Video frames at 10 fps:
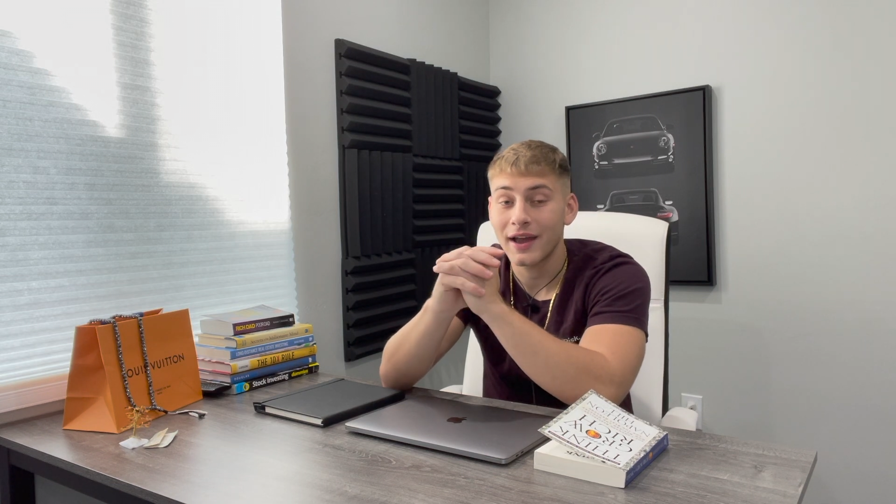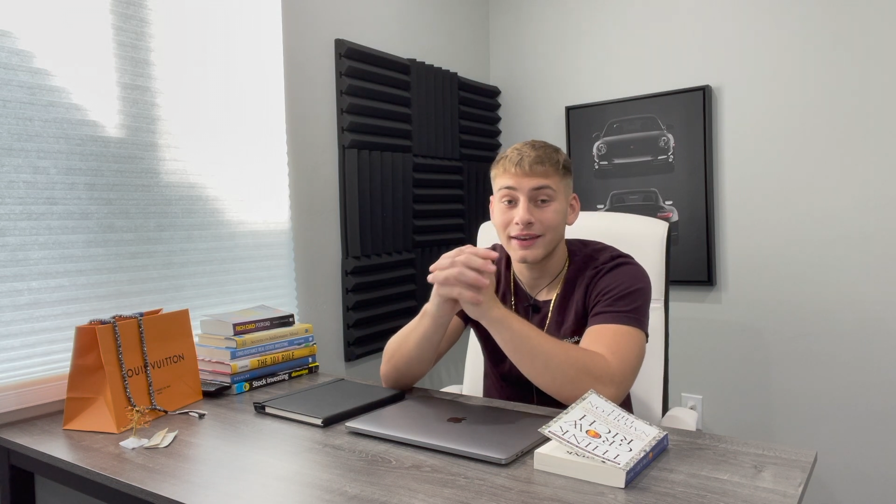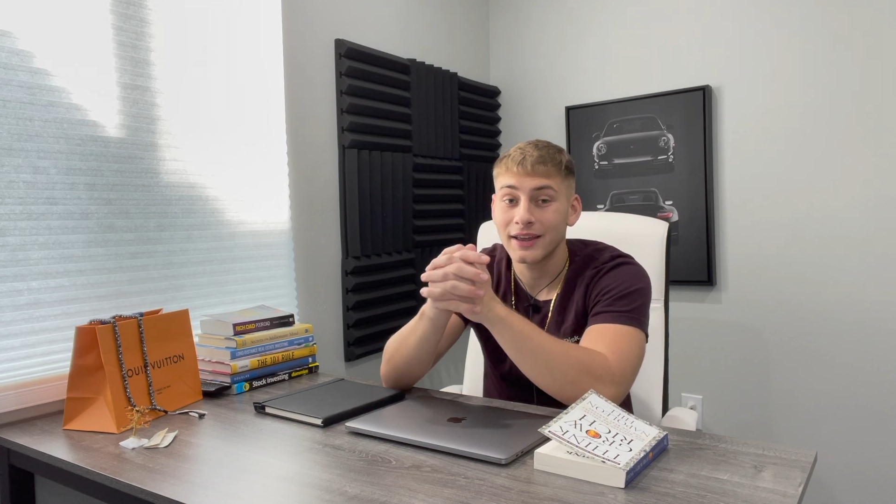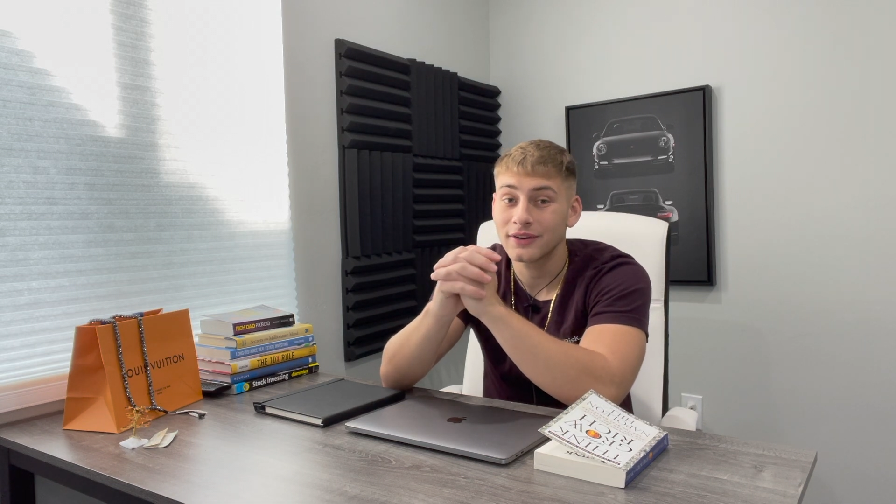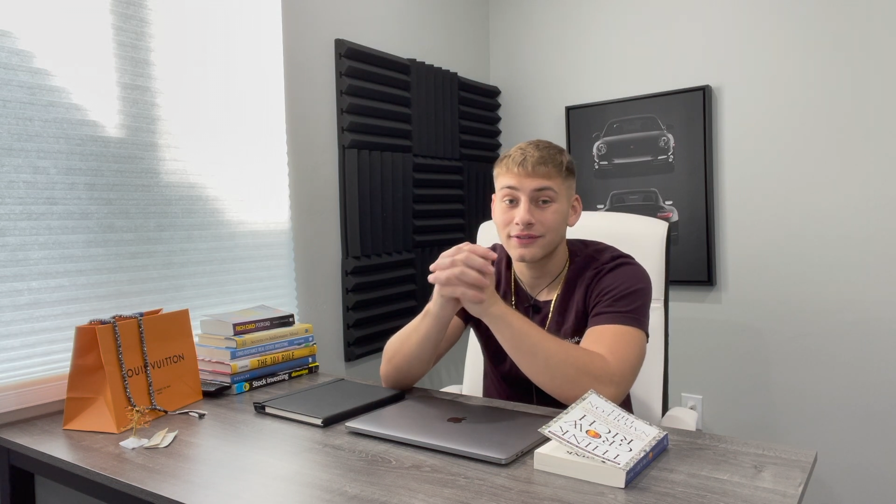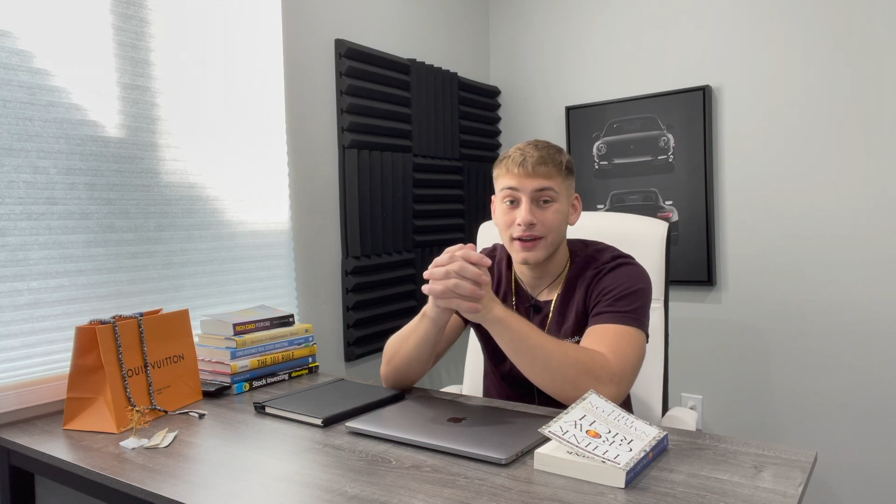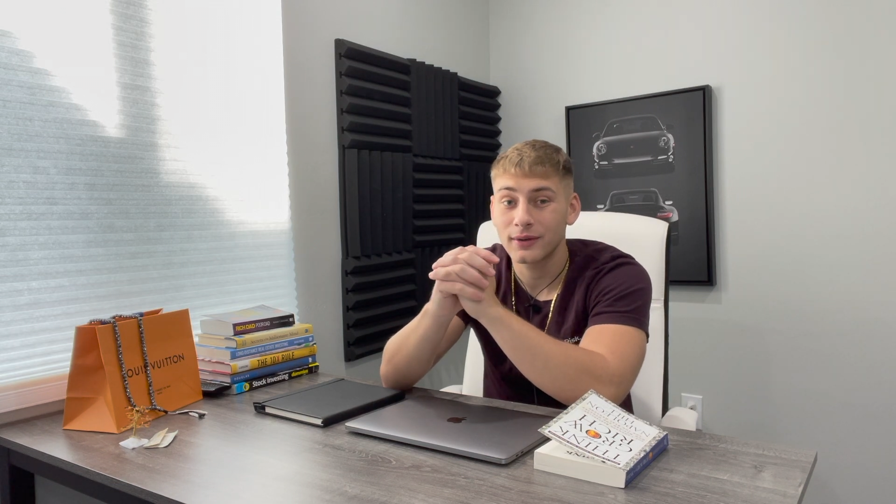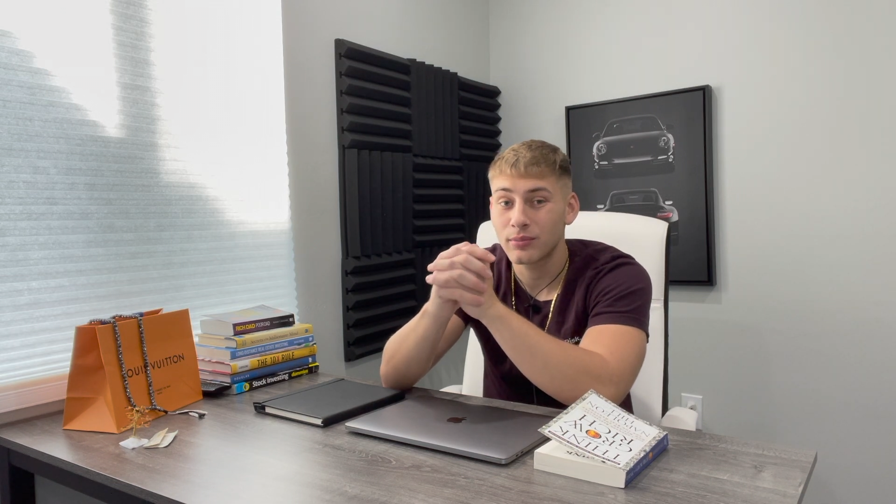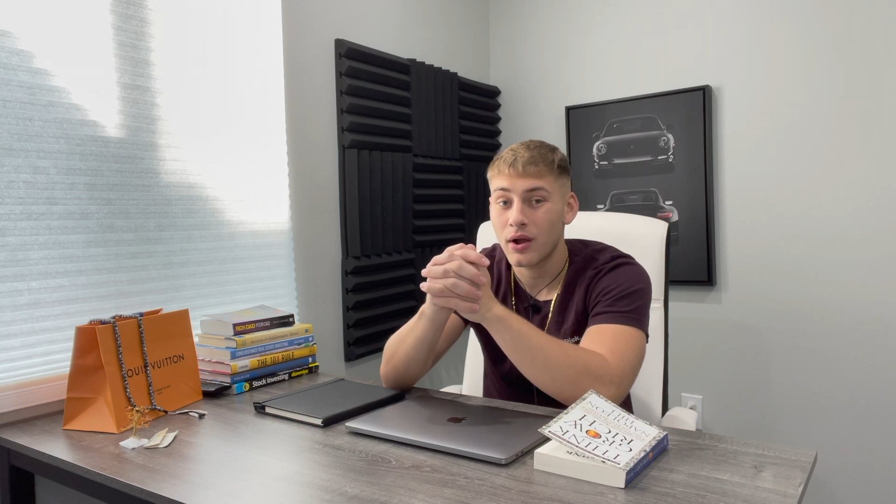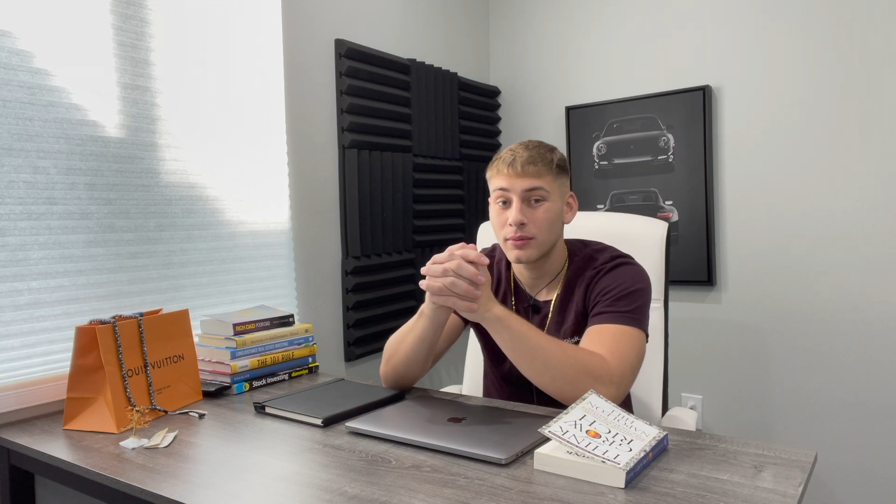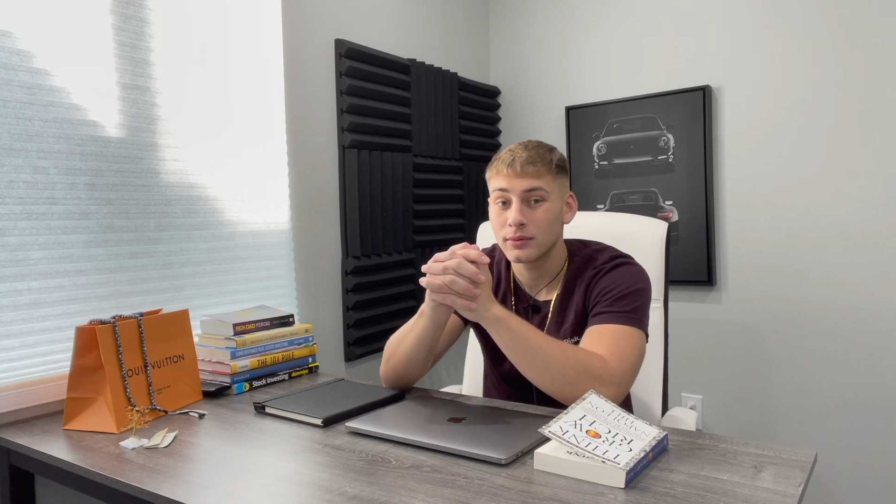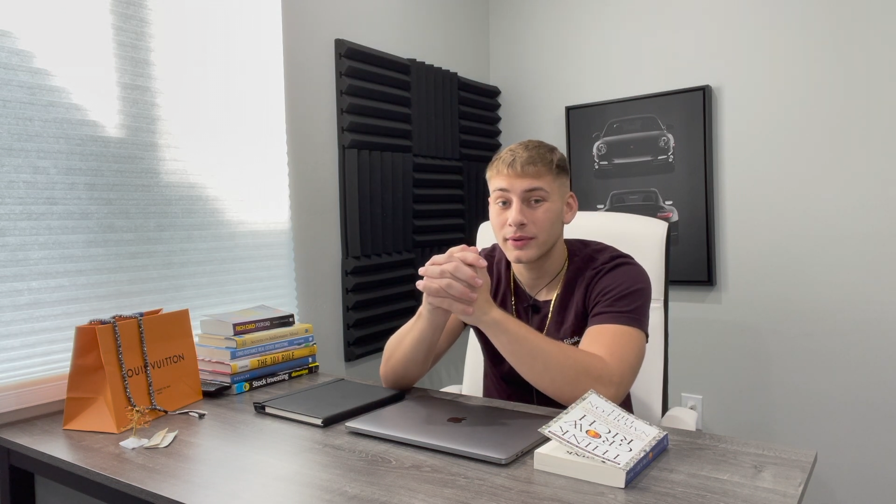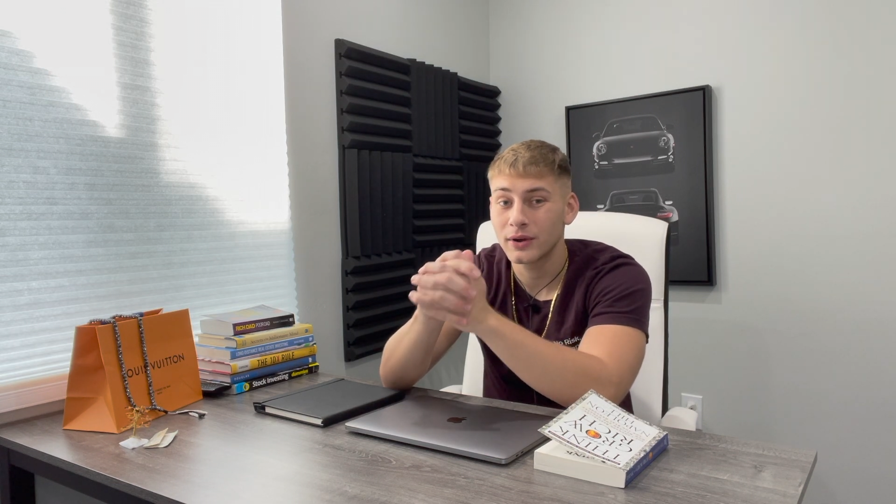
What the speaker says: identify the problem.